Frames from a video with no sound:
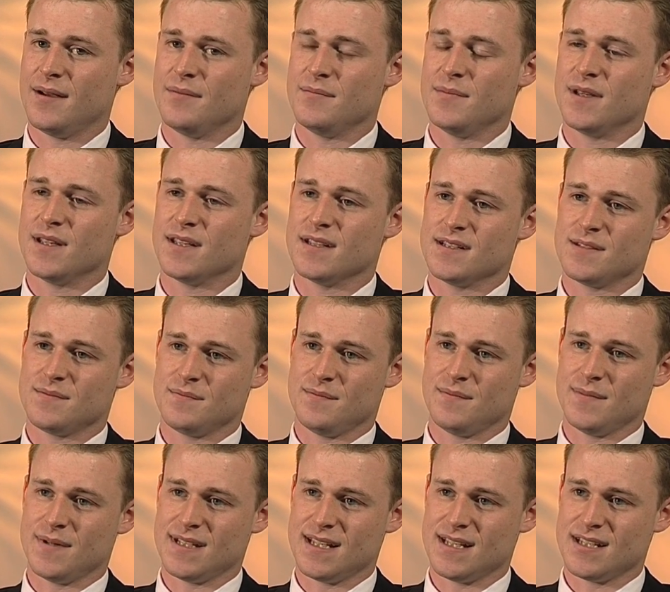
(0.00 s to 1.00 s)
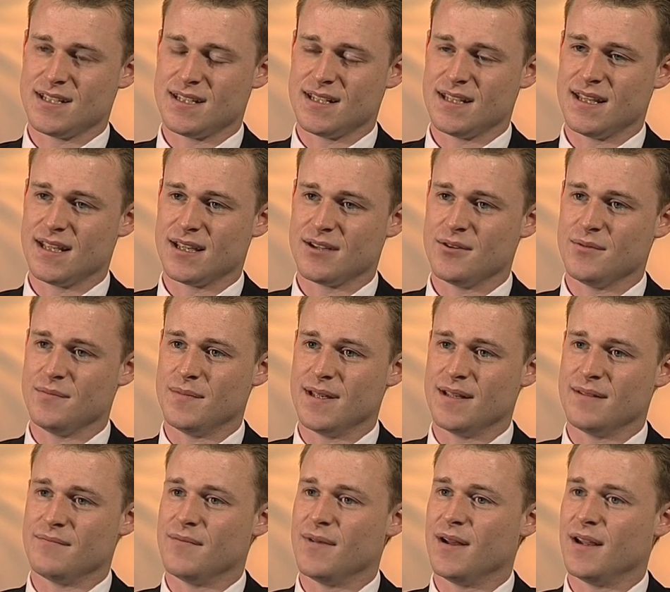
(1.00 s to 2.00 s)
Because potentially there could
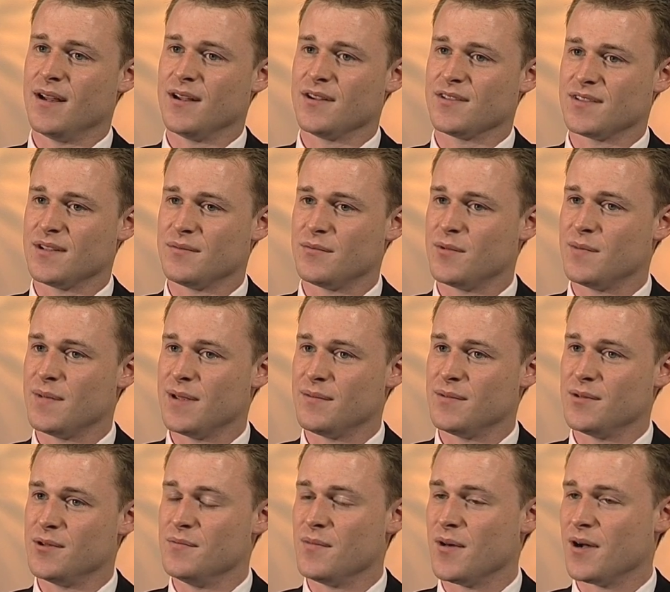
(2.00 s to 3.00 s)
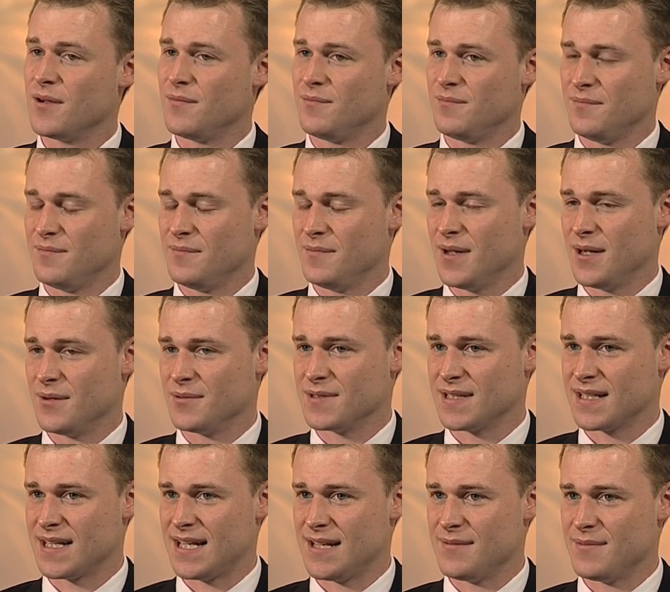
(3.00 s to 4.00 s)
be a large number of people who might be able to
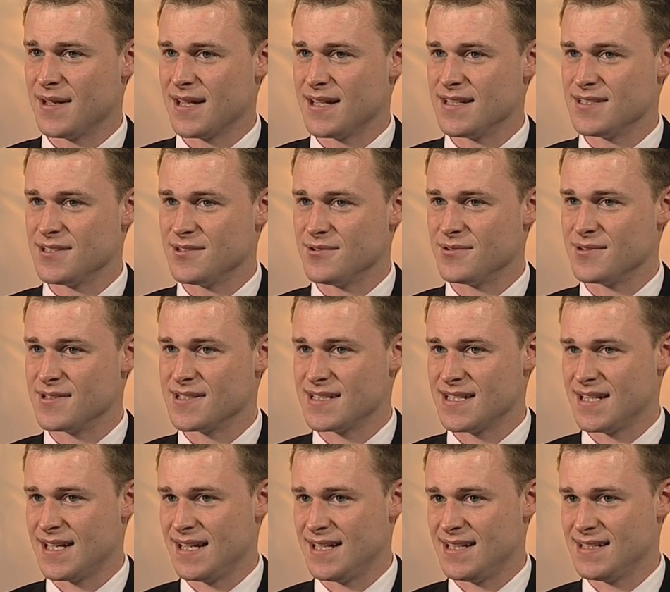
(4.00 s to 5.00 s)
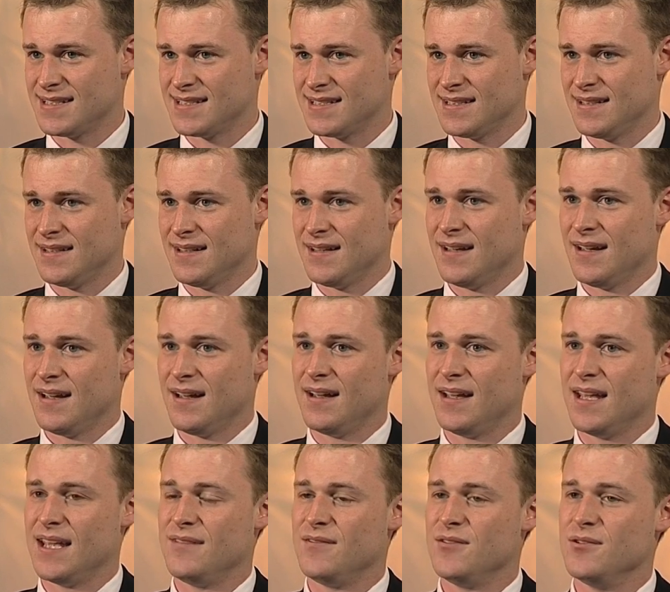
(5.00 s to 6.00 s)
claim against your estate
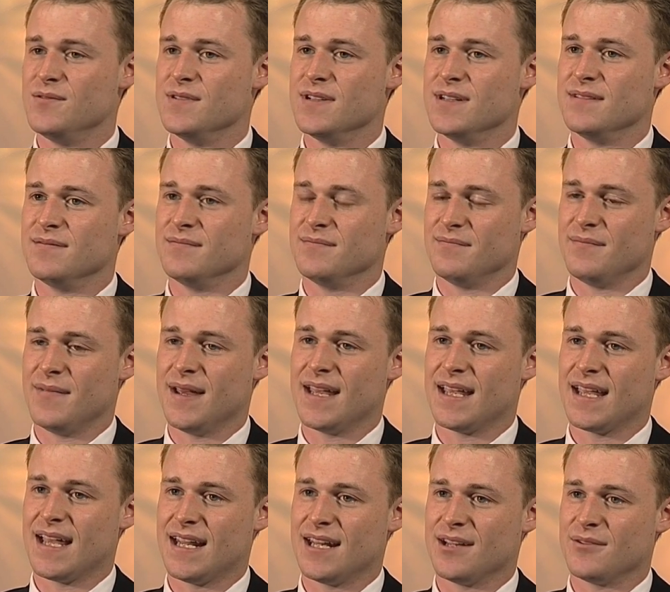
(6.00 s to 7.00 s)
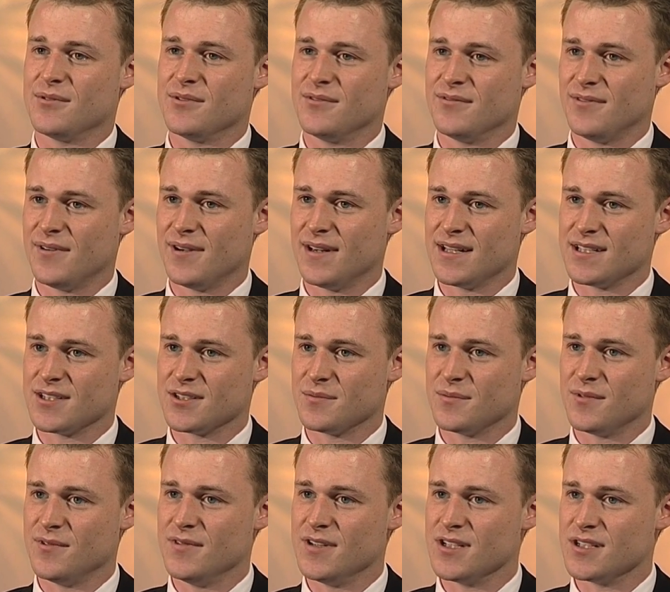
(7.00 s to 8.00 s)
if you didn't make adequate financial
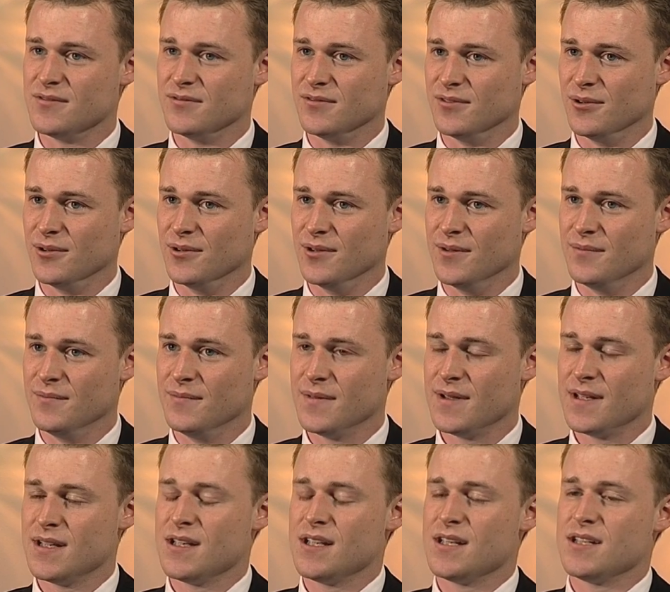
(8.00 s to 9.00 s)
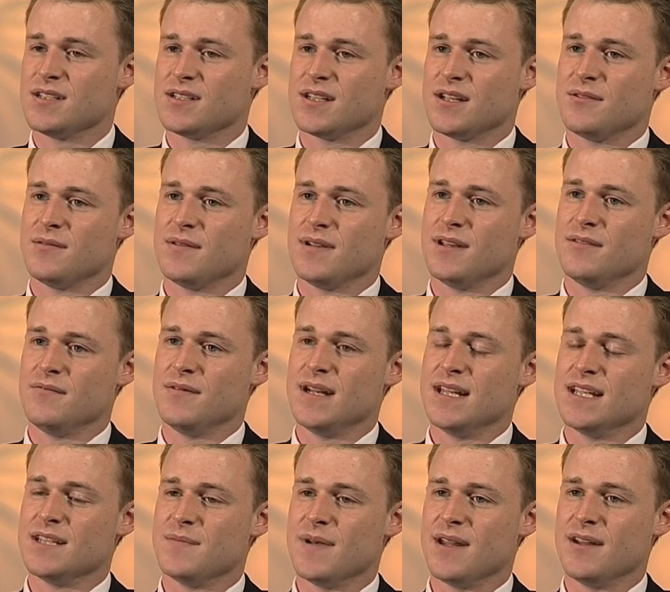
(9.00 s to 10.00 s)
provision for them. So it
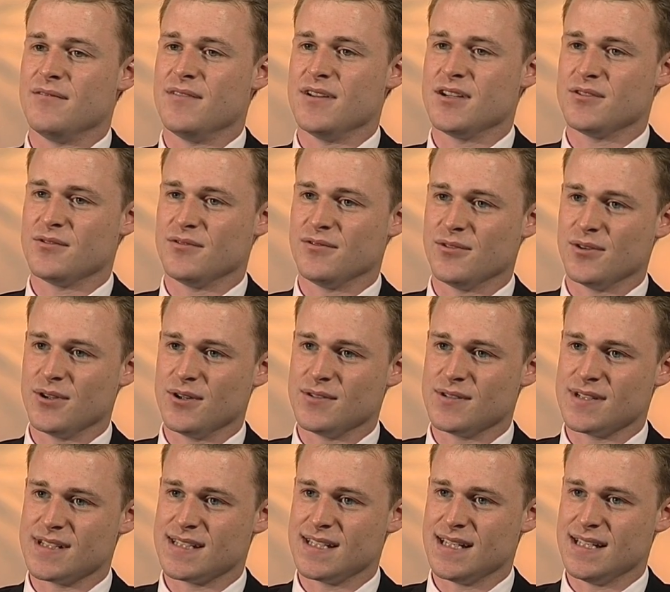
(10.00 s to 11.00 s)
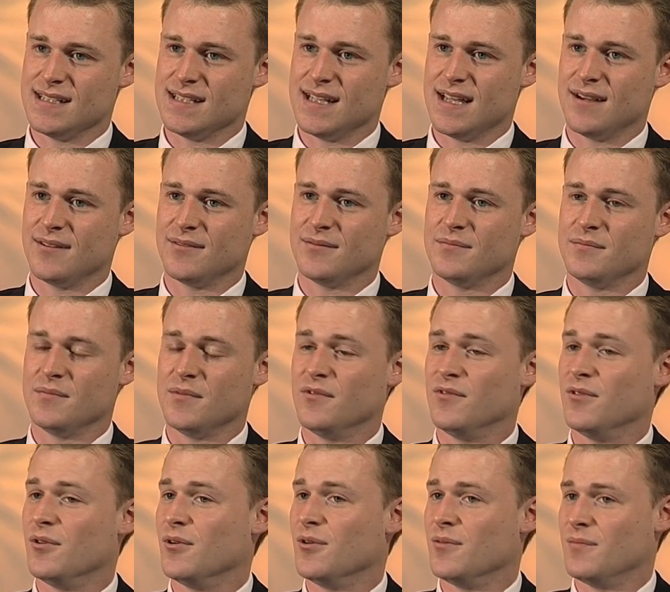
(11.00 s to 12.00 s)
really is beneficial for you to sit down
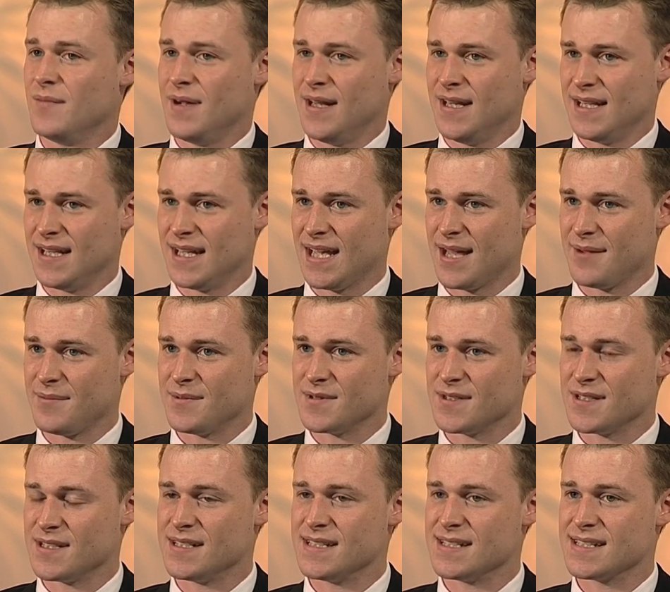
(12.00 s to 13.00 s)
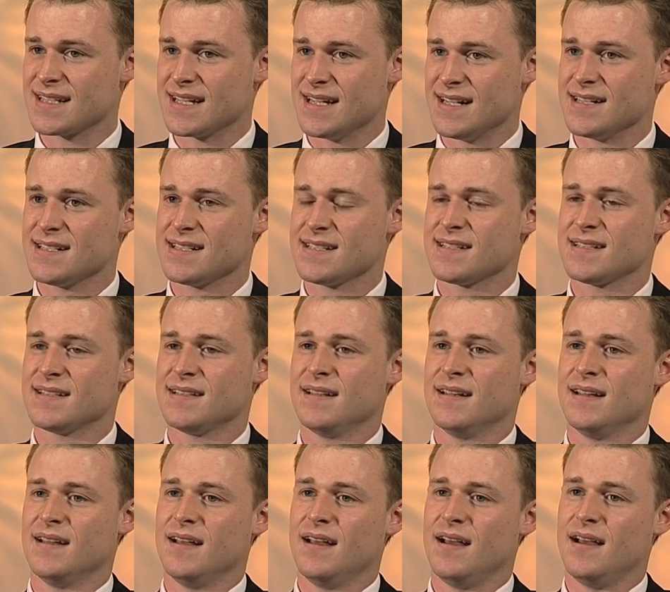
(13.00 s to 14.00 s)
before anything happens to discuss
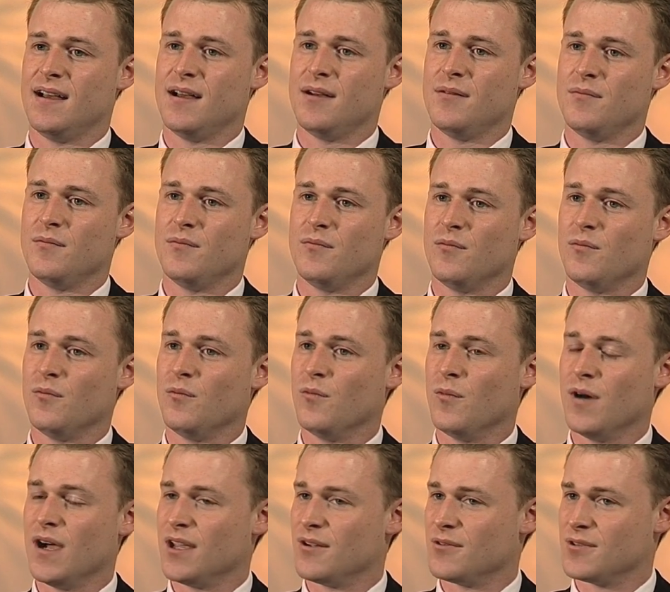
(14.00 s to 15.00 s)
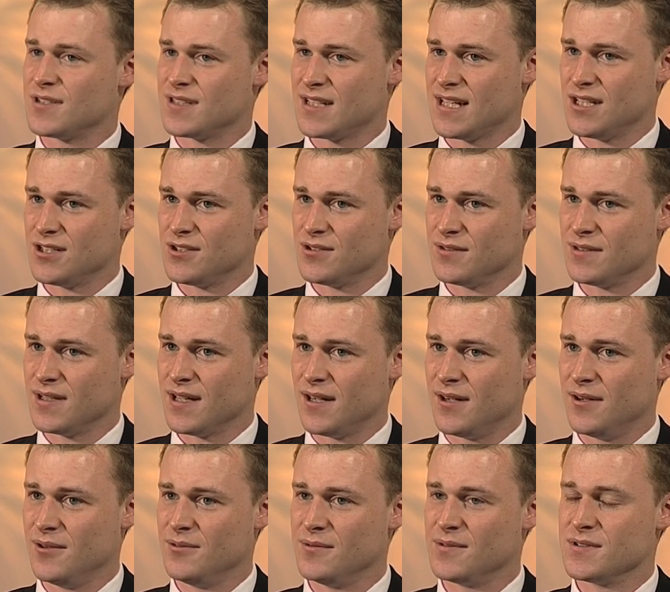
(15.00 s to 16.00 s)
where your estate should
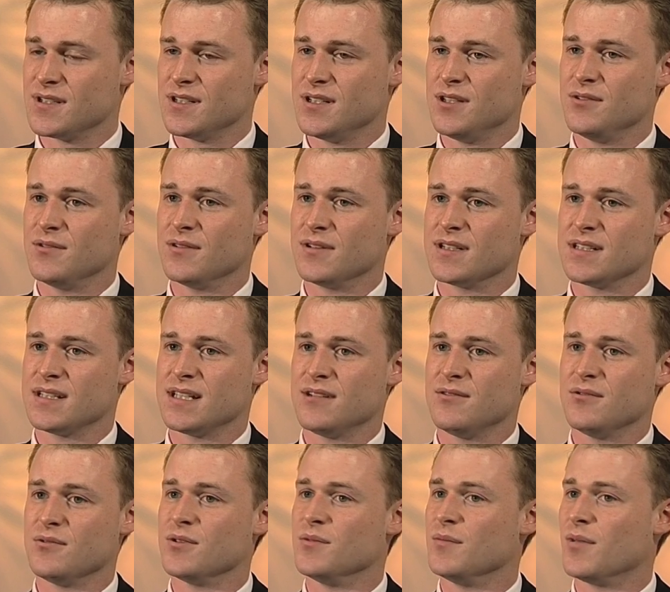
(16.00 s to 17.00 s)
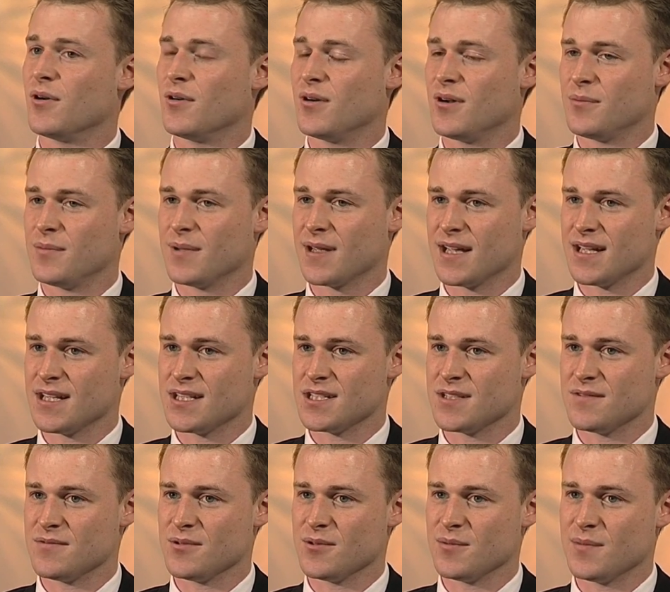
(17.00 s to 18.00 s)
go so that you can consider all the moral obligations
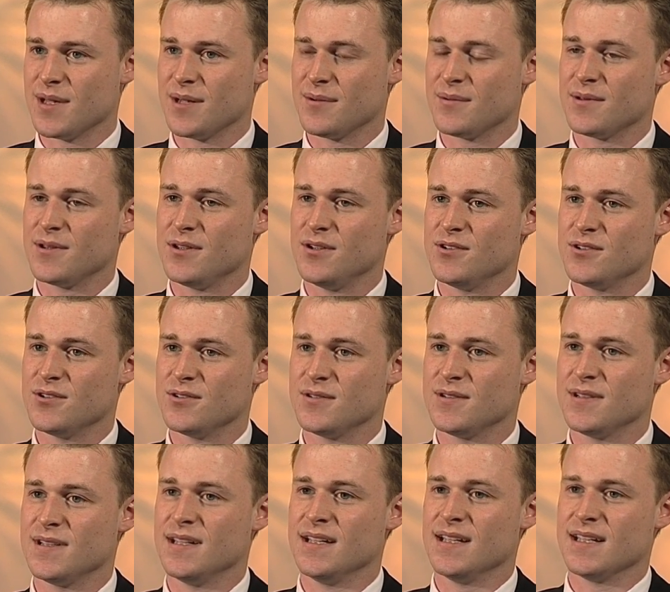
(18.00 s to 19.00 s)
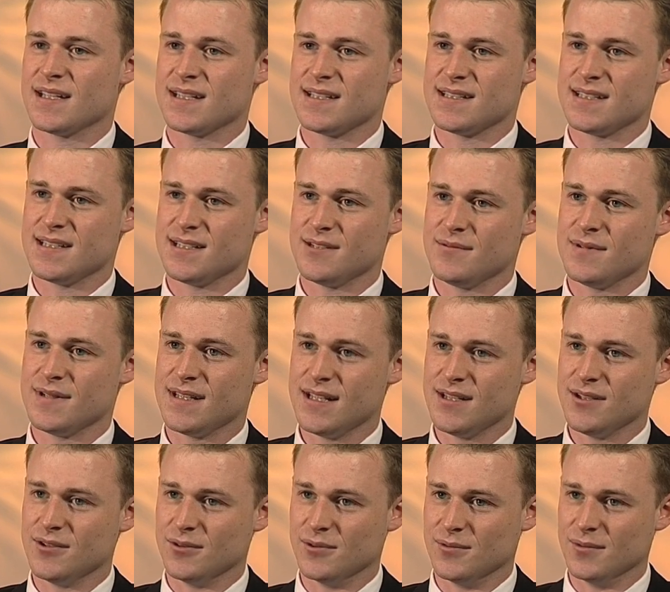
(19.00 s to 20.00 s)
of all the people that you should consider
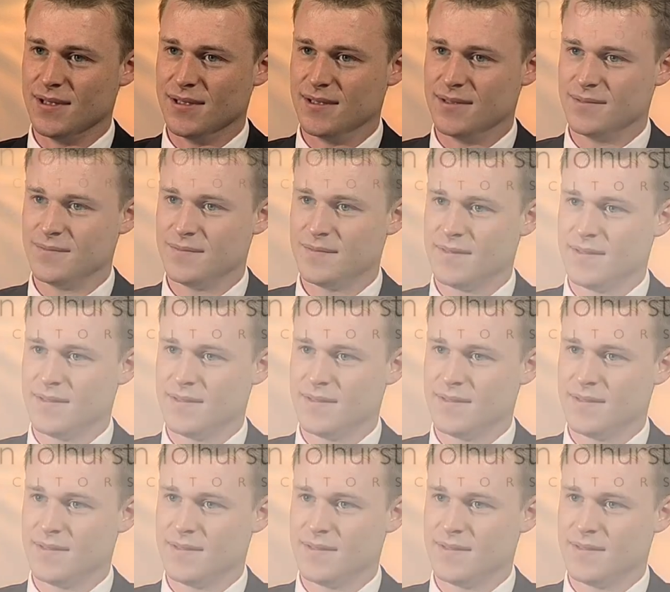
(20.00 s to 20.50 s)
within your will.